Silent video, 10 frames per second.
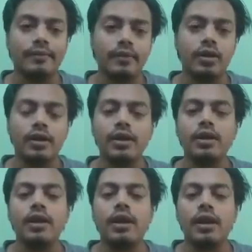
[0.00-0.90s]
Okay.
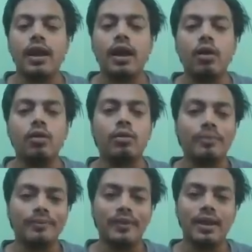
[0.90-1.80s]
Now
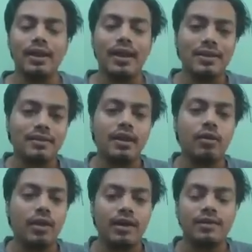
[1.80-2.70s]
let's try to
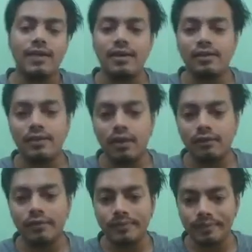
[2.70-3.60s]
understand this graph.
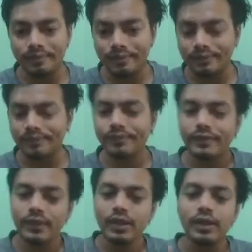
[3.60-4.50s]

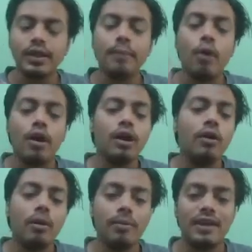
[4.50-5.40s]
The model
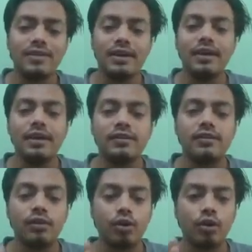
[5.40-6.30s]
complexity is
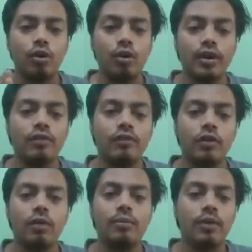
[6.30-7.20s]
going
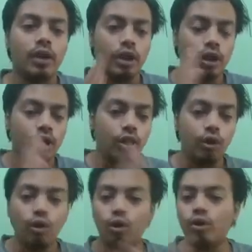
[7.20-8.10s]
from
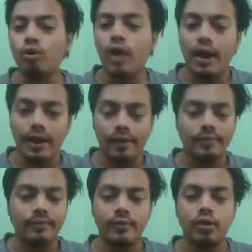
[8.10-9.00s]
low to high.
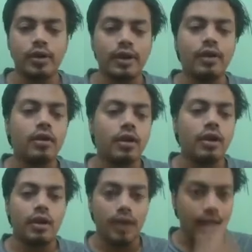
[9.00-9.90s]
Okay.
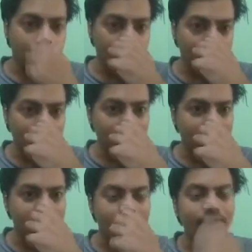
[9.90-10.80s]
And
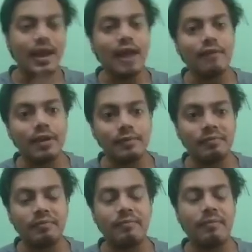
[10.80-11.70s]
we have our
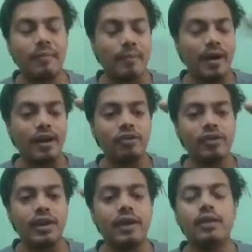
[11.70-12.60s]
prediction
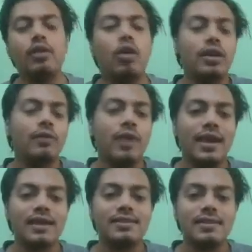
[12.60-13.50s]
error on the
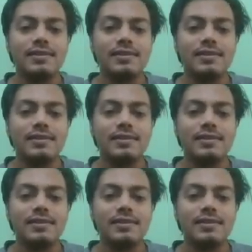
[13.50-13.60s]
y-axis.